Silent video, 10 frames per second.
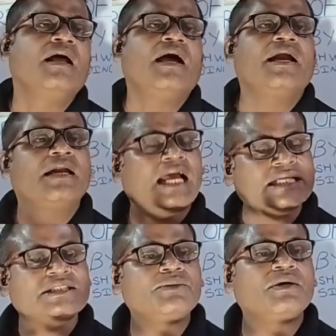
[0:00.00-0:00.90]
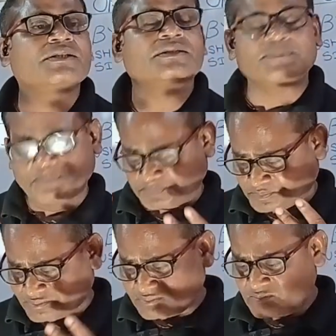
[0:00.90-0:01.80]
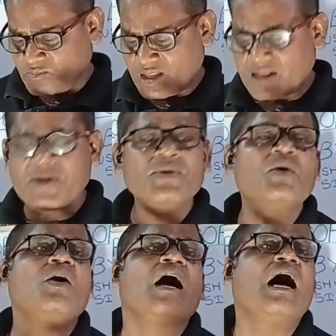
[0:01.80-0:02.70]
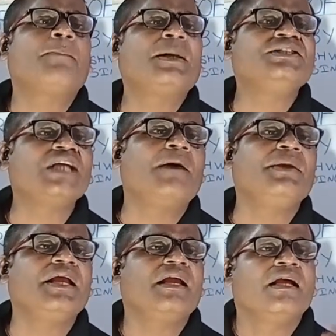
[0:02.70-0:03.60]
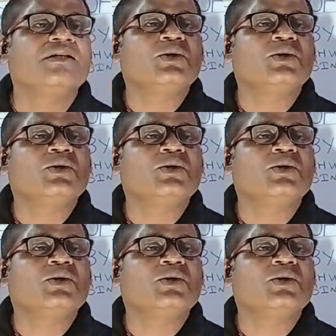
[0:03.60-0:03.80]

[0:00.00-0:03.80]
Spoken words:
And as he was, a Punjabi,